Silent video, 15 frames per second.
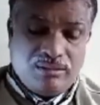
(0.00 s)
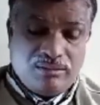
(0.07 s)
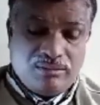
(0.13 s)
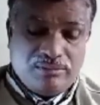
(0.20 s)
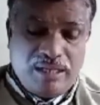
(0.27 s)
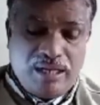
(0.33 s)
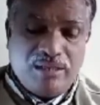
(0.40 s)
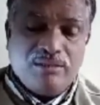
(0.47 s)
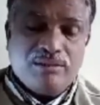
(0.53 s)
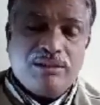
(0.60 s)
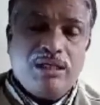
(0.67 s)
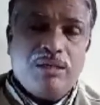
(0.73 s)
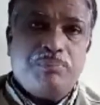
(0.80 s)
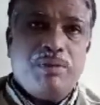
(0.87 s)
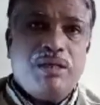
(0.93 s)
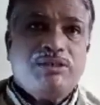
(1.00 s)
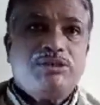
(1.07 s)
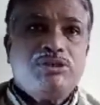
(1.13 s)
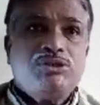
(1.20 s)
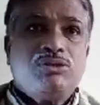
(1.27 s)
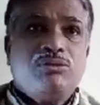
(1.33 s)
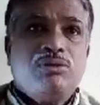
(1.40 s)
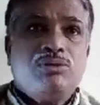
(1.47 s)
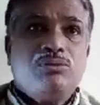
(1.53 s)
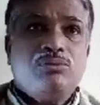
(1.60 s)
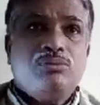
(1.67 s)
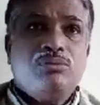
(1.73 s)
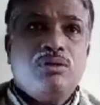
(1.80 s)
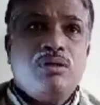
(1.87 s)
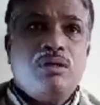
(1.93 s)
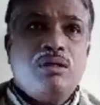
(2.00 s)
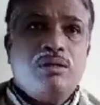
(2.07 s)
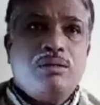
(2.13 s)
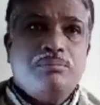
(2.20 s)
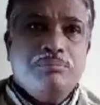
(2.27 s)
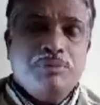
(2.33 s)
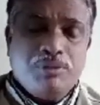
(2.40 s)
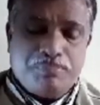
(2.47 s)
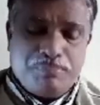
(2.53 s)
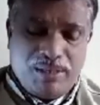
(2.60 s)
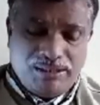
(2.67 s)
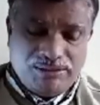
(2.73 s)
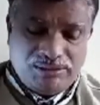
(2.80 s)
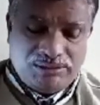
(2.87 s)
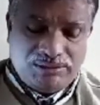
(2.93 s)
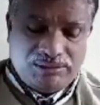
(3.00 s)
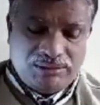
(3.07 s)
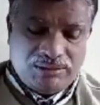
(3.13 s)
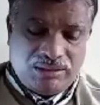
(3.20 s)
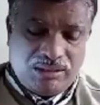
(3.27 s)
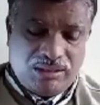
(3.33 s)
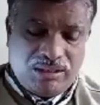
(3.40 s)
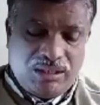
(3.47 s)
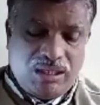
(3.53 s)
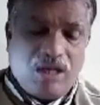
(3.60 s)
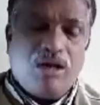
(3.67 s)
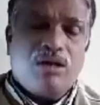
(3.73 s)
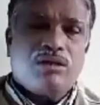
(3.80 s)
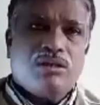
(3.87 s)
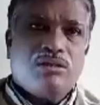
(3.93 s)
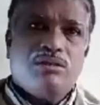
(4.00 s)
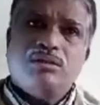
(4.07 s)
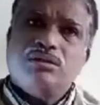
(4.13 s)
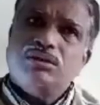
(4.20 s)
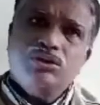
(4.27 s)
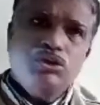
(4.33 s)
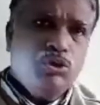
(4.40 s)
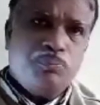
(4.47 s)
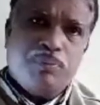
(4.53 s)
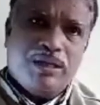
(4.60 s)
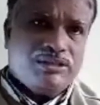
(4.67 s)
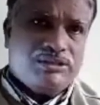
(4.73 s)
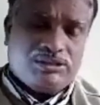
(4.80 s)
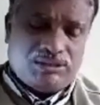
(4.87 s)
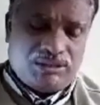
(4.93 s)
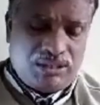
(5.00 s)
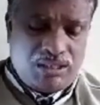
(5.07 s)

Then T plus is equal to mu plus or U plus